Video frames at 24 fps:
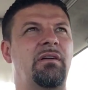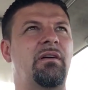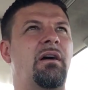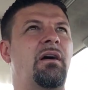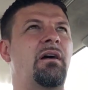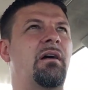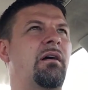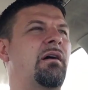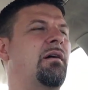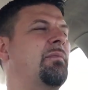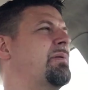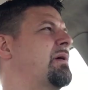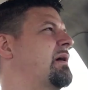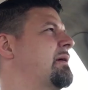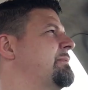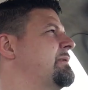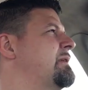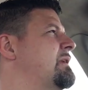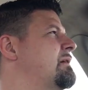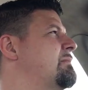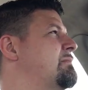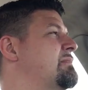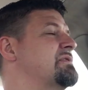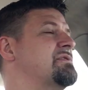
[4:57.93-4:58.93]

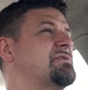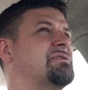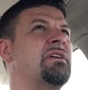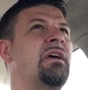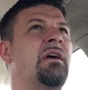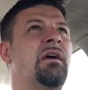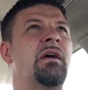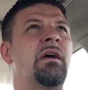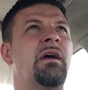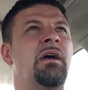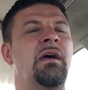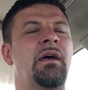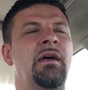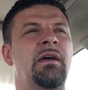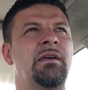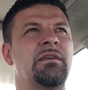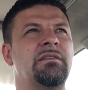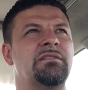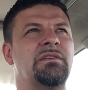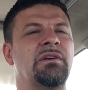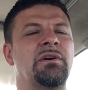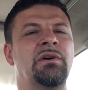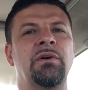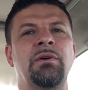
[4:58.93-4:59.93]
apartment numbers.
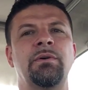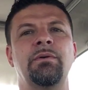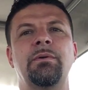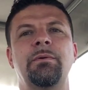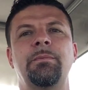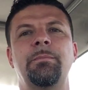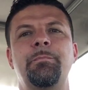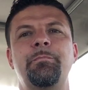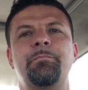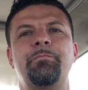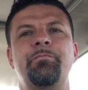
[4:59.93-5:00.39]
So